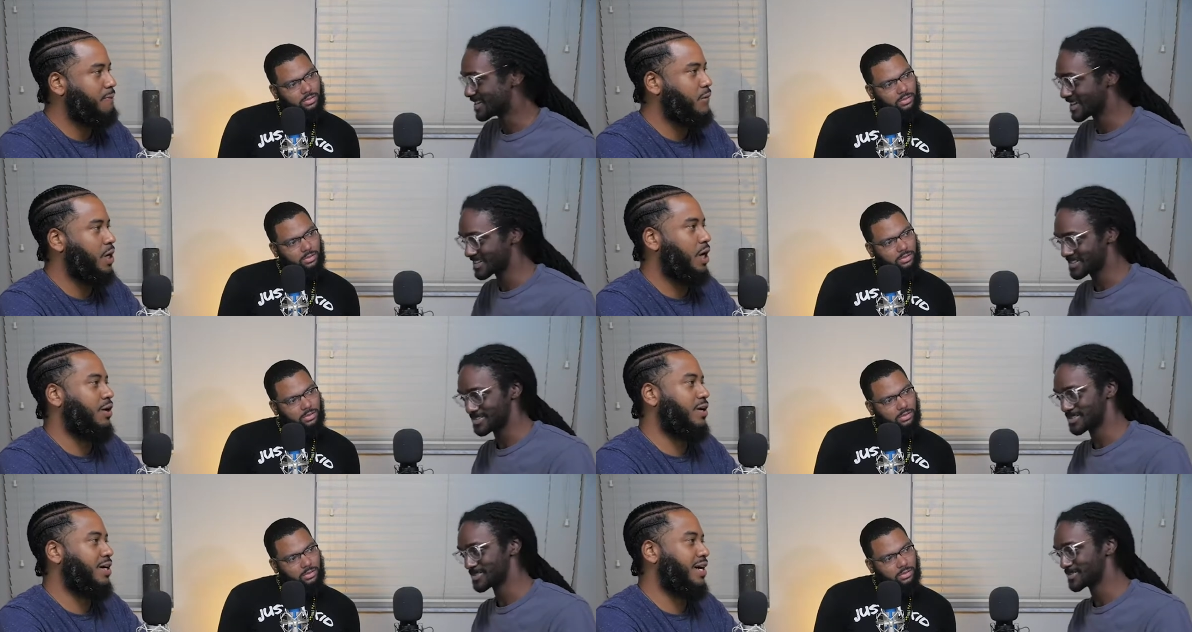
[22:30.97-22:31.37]

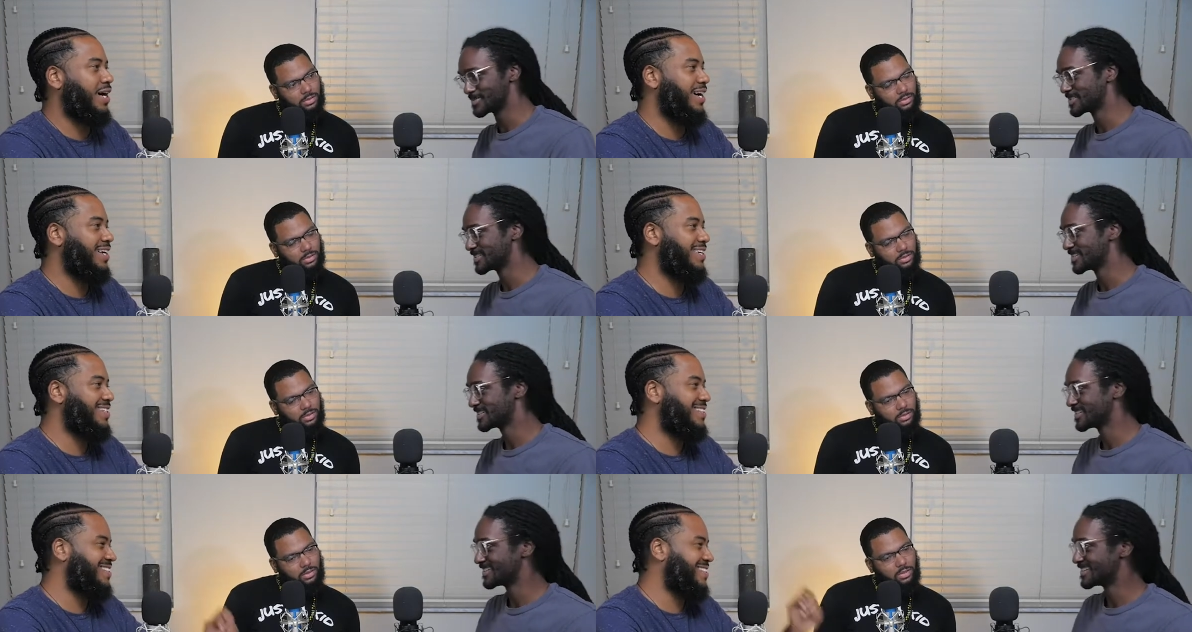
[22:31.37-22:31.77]
Speaker 1: that's oh, some,
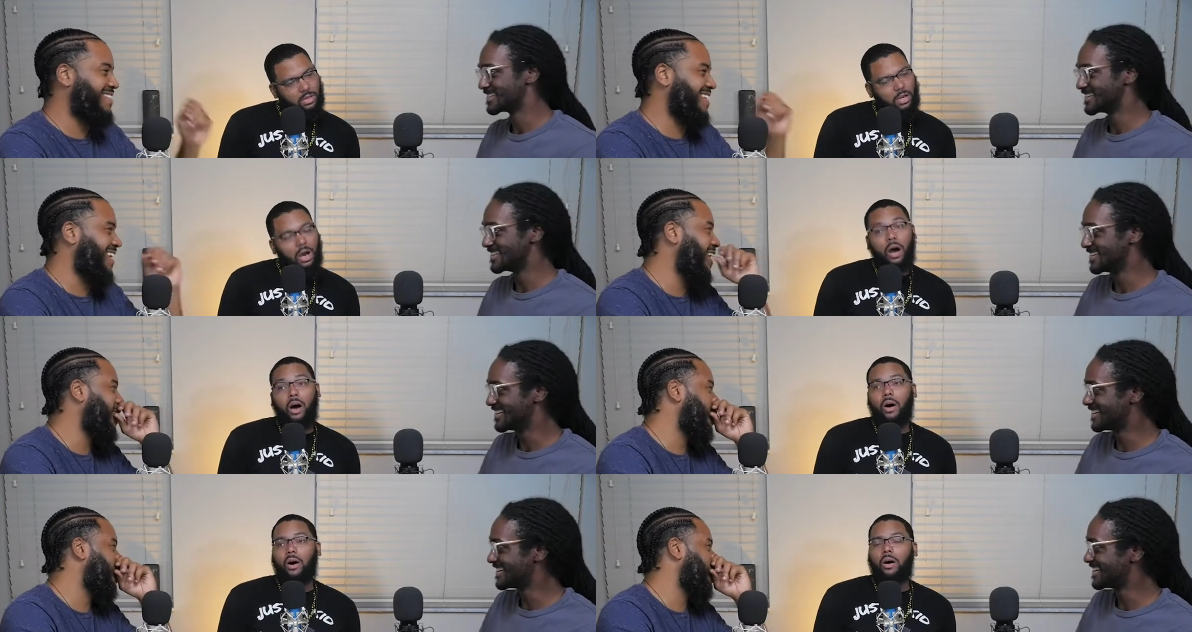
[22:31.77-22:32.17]
God.
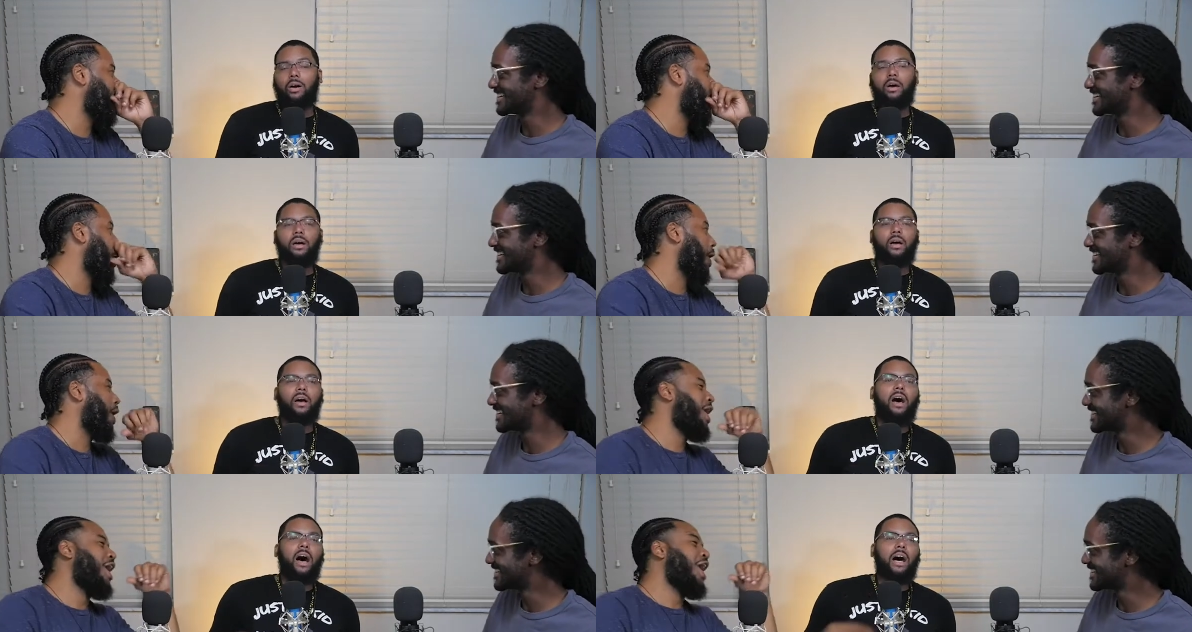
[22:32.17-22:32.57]
Oh, yeah,
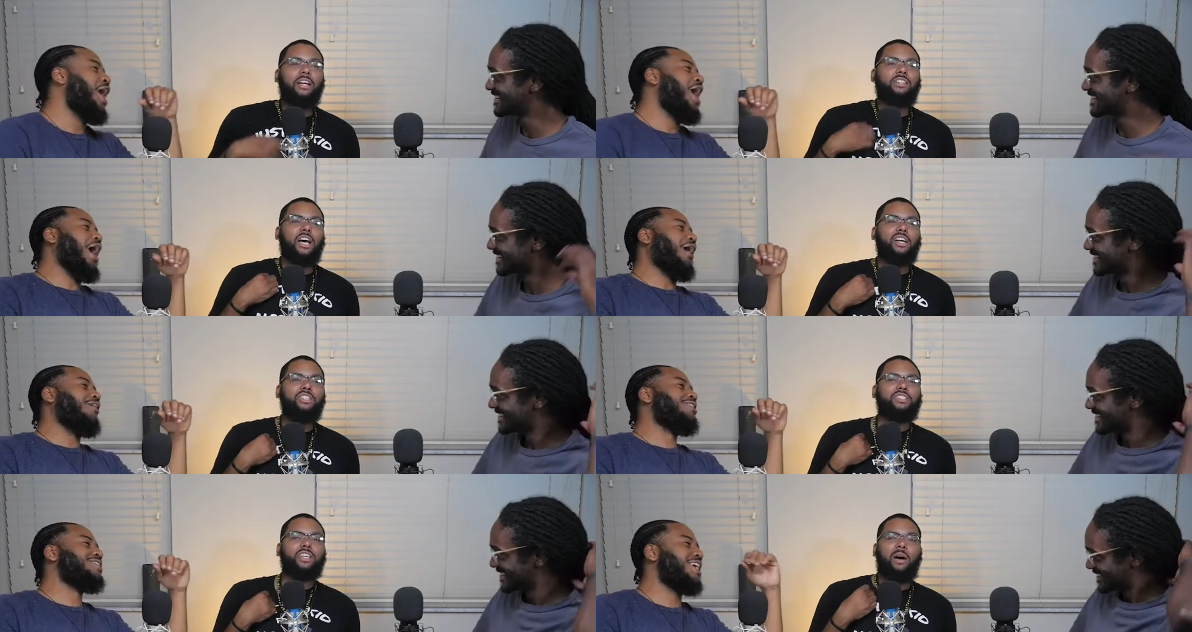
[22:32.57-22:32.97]
yeah.
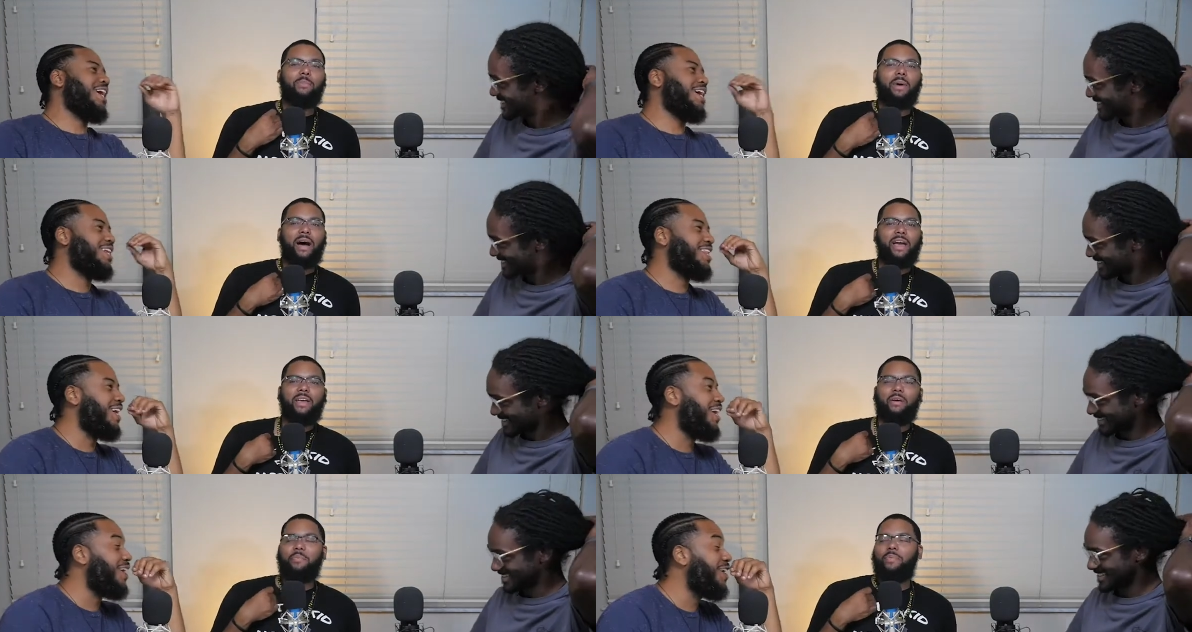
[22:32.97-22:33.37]
I thought you I talked
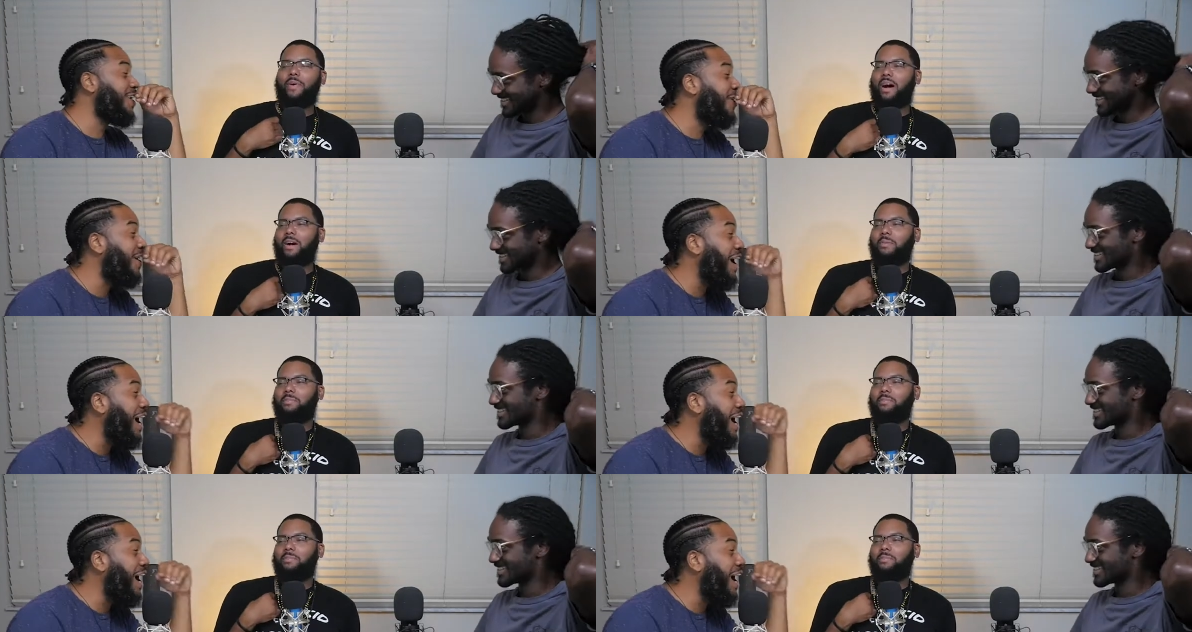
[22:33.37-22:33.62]
like, about hip-hop.